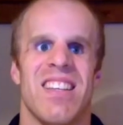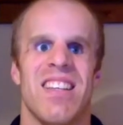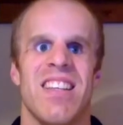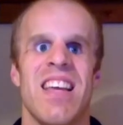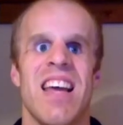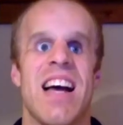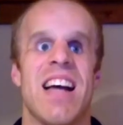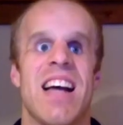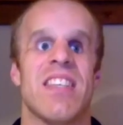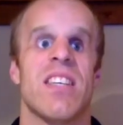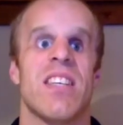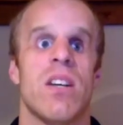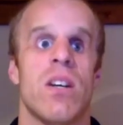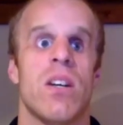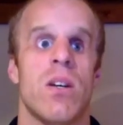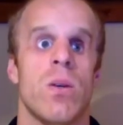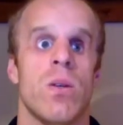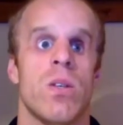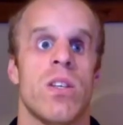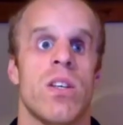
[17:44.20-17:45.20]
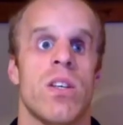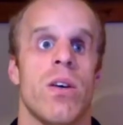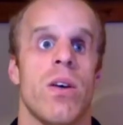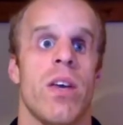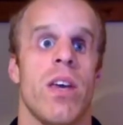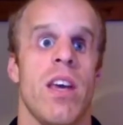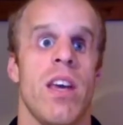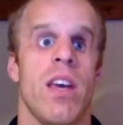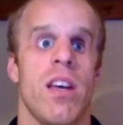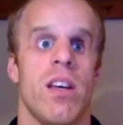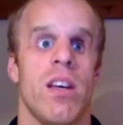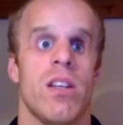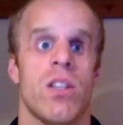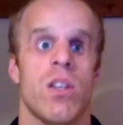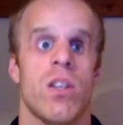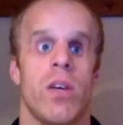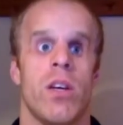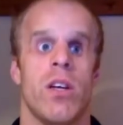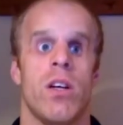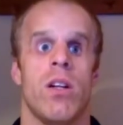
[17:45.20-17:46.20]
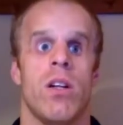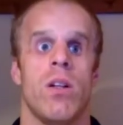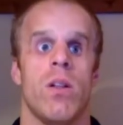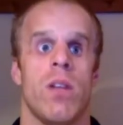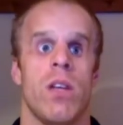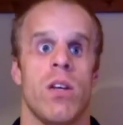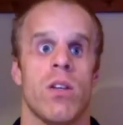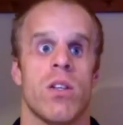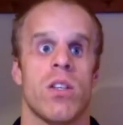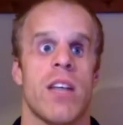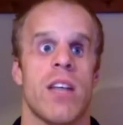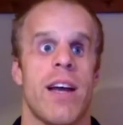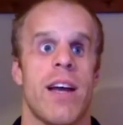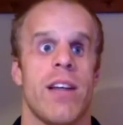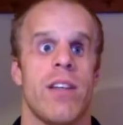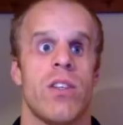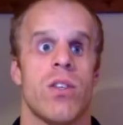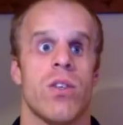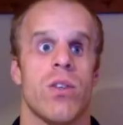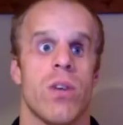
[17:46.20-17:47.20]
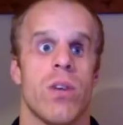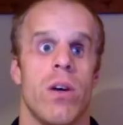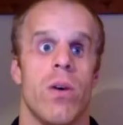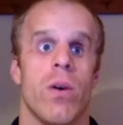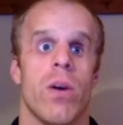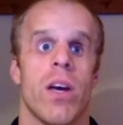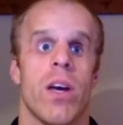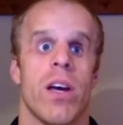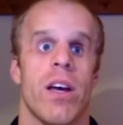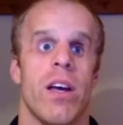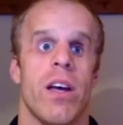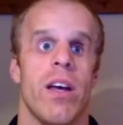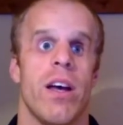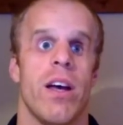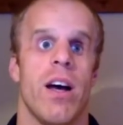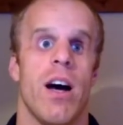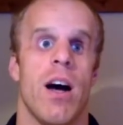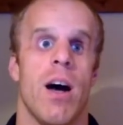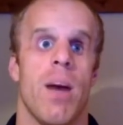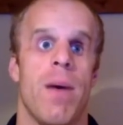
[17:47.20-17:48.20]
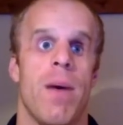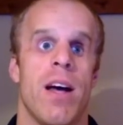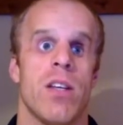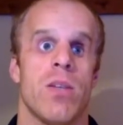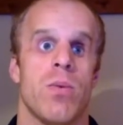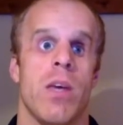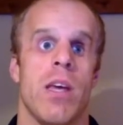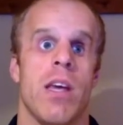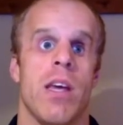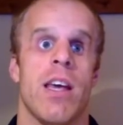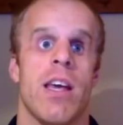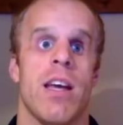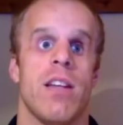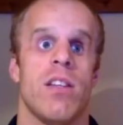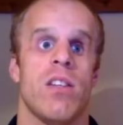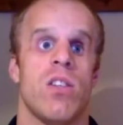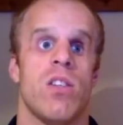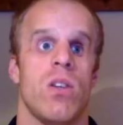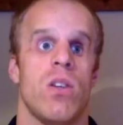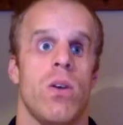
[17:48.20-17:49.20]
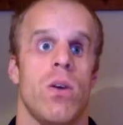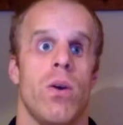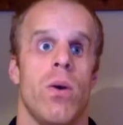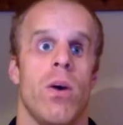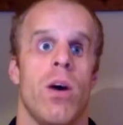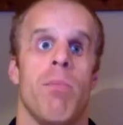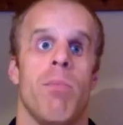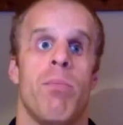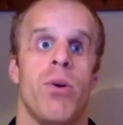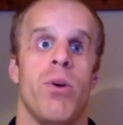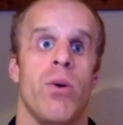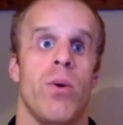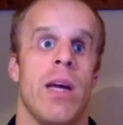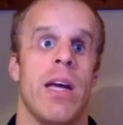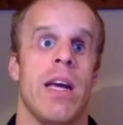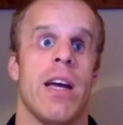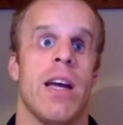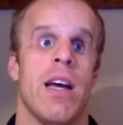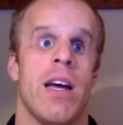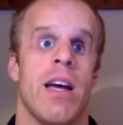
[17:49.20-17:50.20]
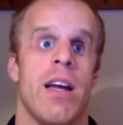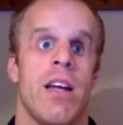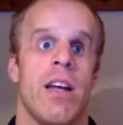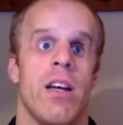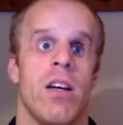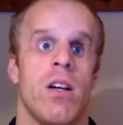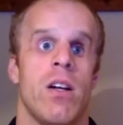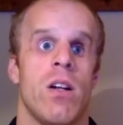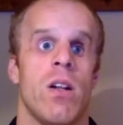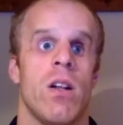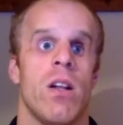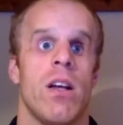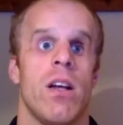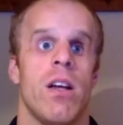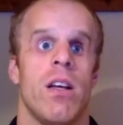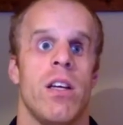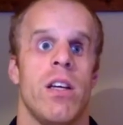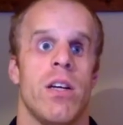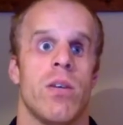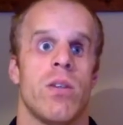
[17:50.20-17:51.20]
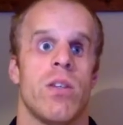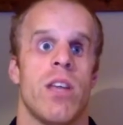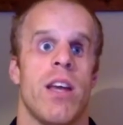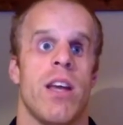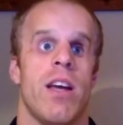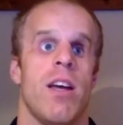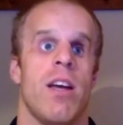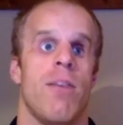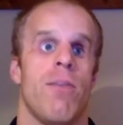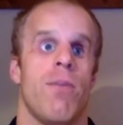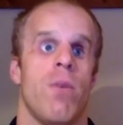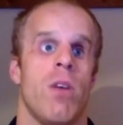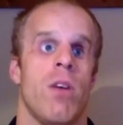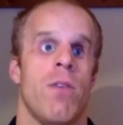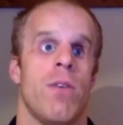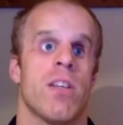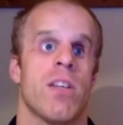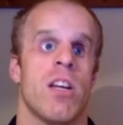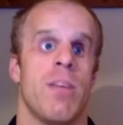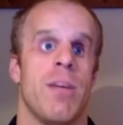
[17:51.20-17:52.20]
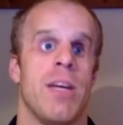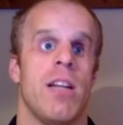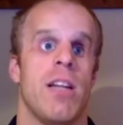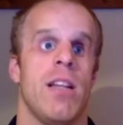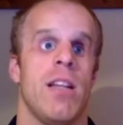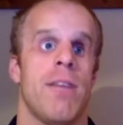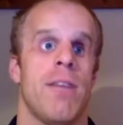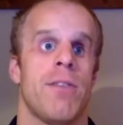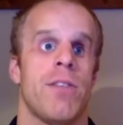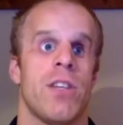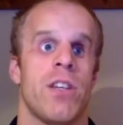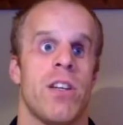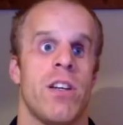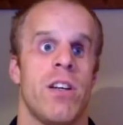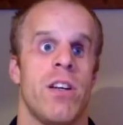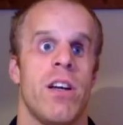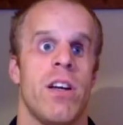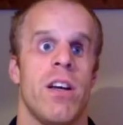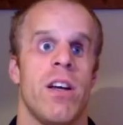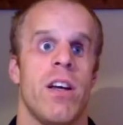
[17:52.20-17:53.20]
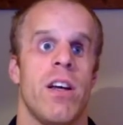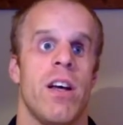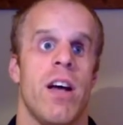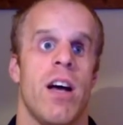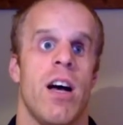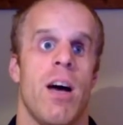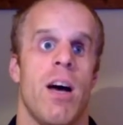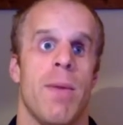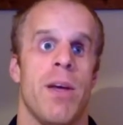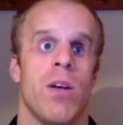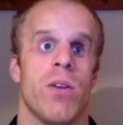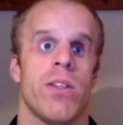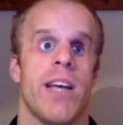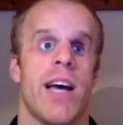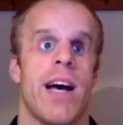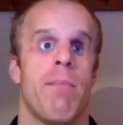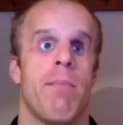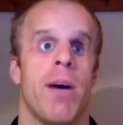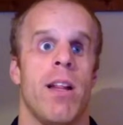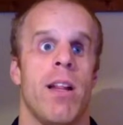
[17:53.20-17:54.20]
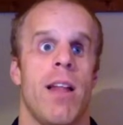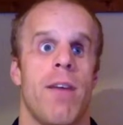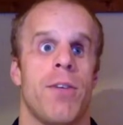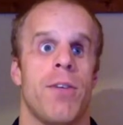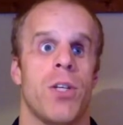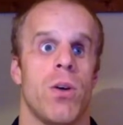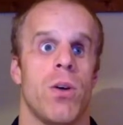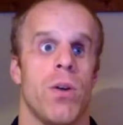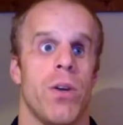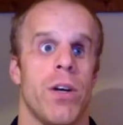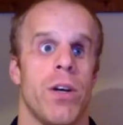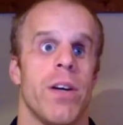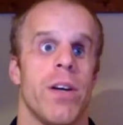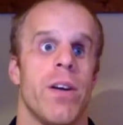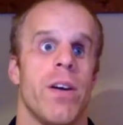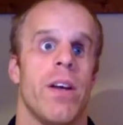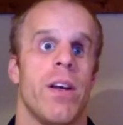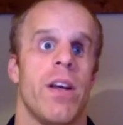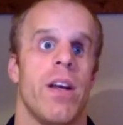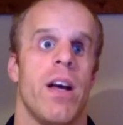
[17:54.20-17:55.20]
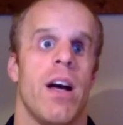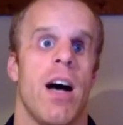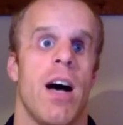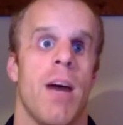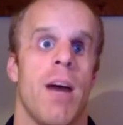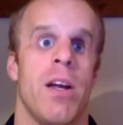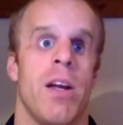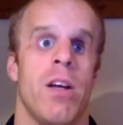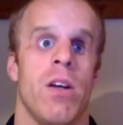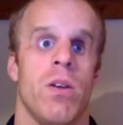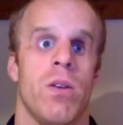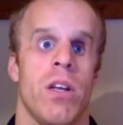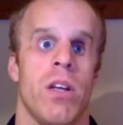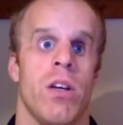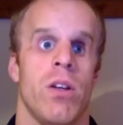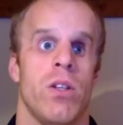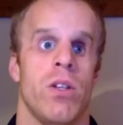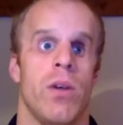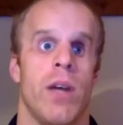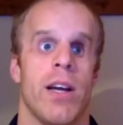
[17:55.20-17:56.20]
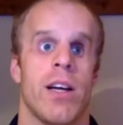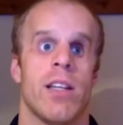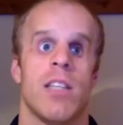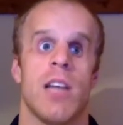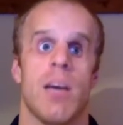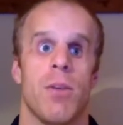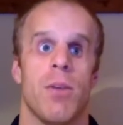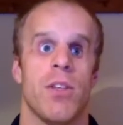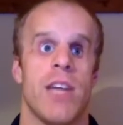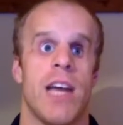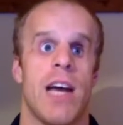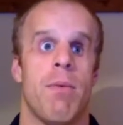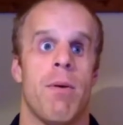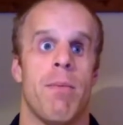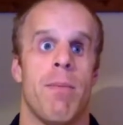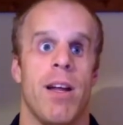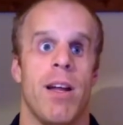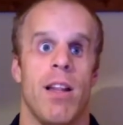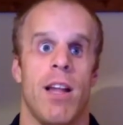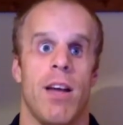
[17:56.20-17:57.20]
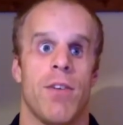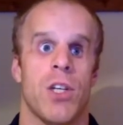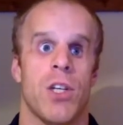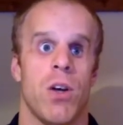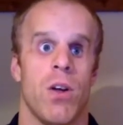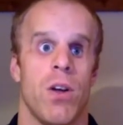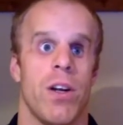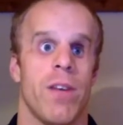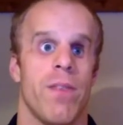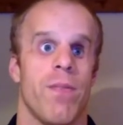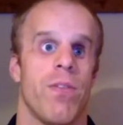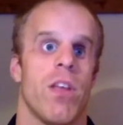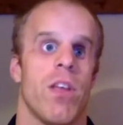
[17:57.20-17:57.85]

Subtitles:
Yeah. So he'll side stroke as we get to a buoy, and he'll, you know, say if it's going to be a left turn, he'll tap my left shoulder and he'll do like the left shoulder.